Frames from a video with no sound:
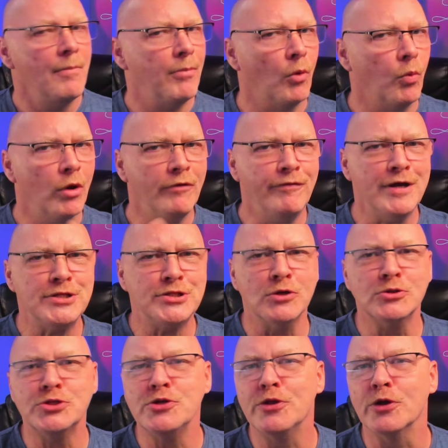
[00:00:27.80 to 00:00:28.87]
But what if I
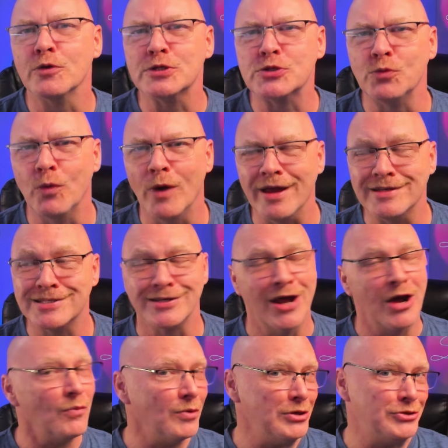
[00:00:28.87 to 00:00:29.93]
told you there was a way to
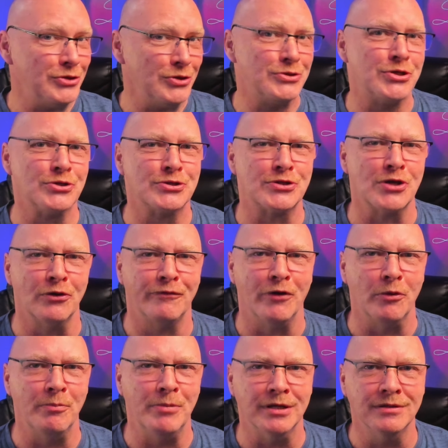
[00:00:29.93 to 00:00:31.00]
not reduce your cell
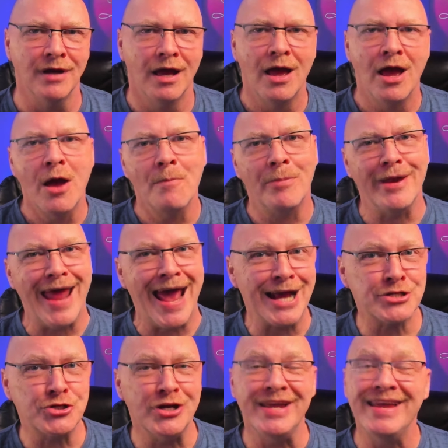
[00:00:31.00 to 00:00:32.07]
phone bill, but
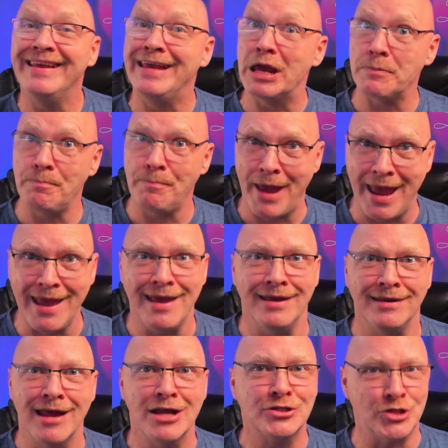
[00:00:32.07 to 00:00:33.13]
actually get
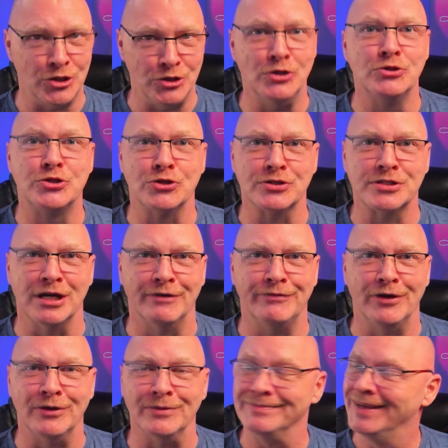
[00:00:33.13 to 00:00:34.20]
paid to use your cell
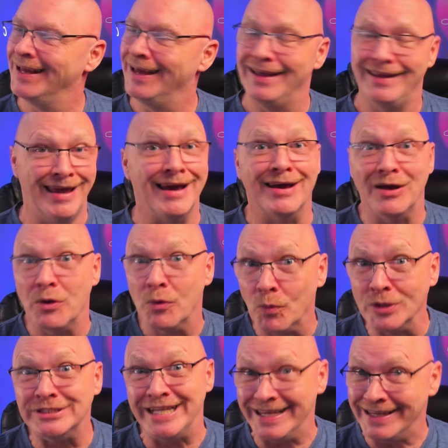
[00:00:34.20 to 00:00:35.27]
phone? Yeah,
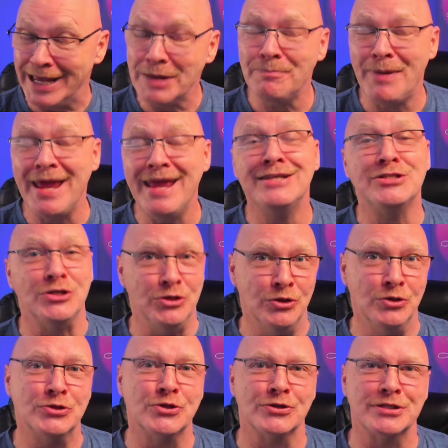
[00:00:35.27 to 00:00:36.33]
really, get paid to
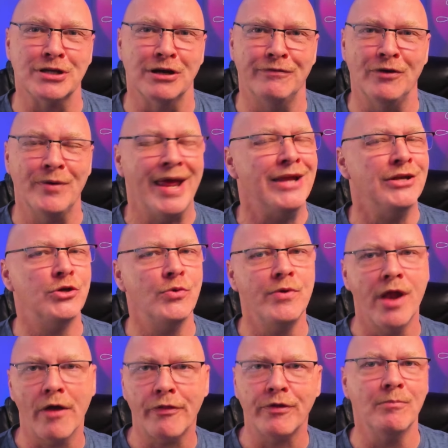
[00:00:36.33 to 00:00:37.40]
use your cell phone and do
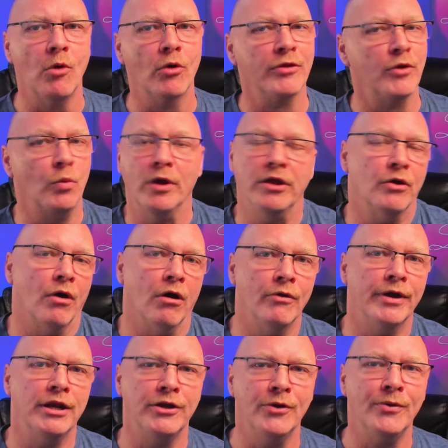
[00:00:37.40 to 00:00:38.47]
nothing more than what you're
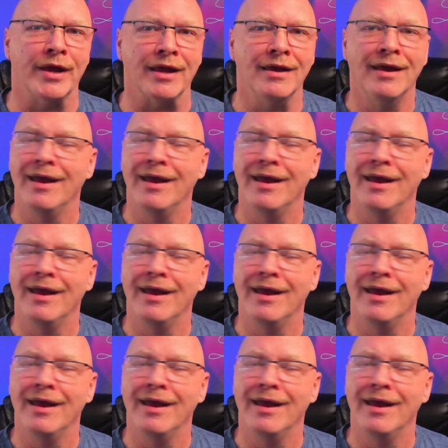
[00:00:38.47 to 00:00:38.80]
already doing.